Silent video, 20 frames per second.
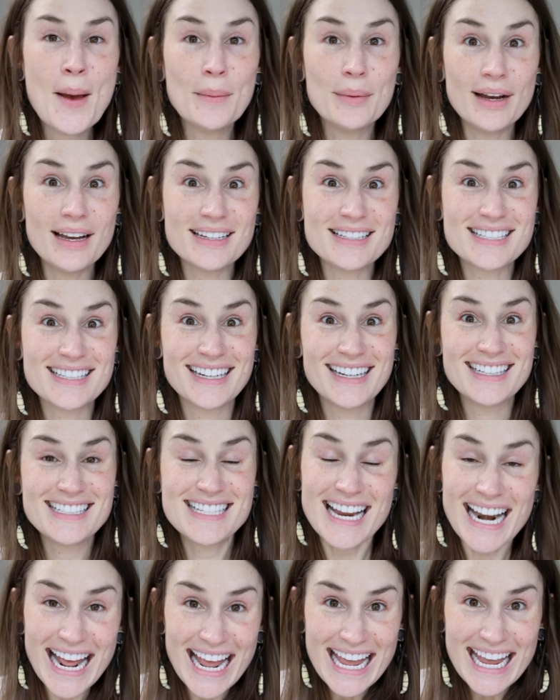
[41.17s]
But
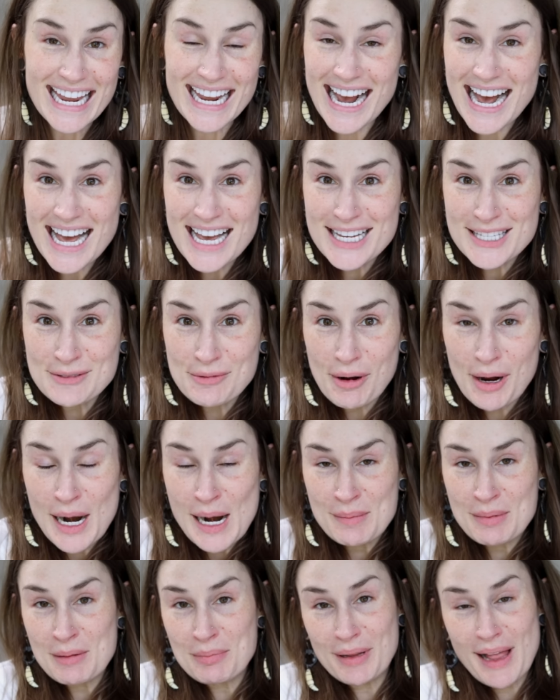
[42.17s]
today, guys, we're
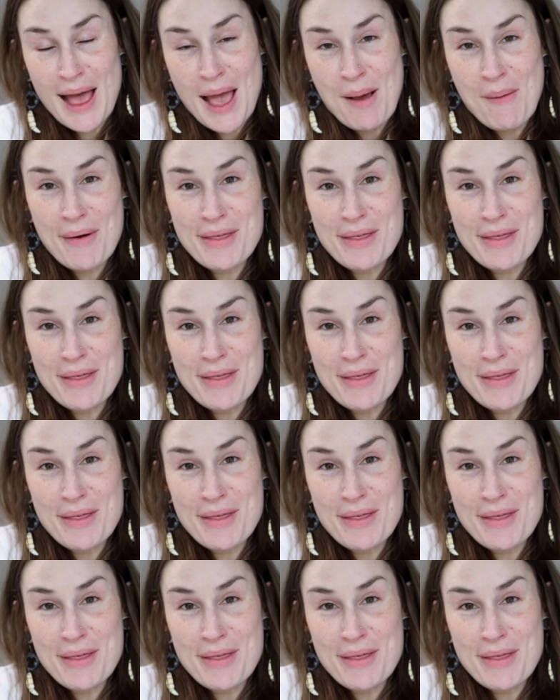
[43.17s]
gonna be playing